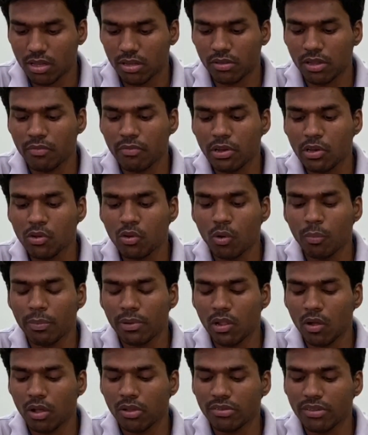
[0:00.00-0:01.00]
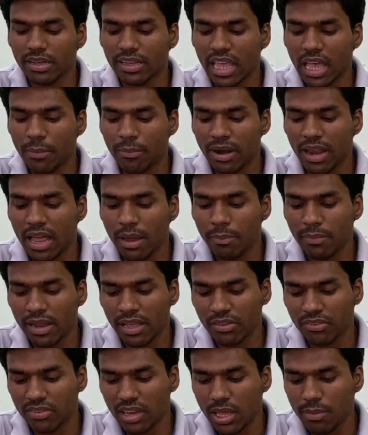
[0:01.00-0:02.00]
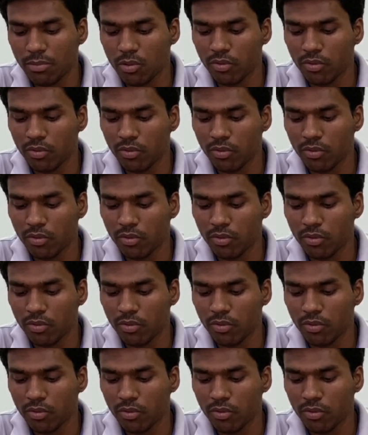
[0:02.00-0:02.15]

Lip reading: Then when you launch the camera app next time,